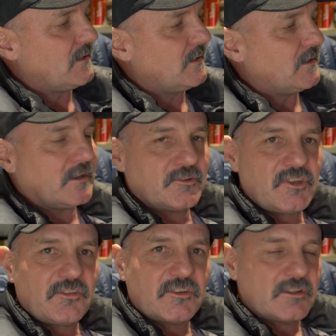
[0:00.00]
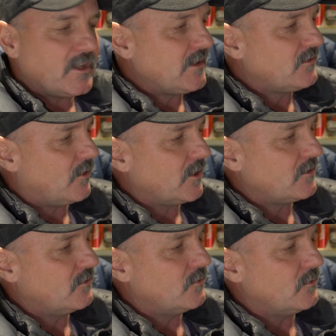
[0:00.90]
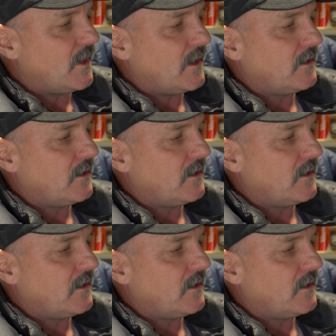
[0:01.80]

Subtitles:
adjusting legs, I can do that.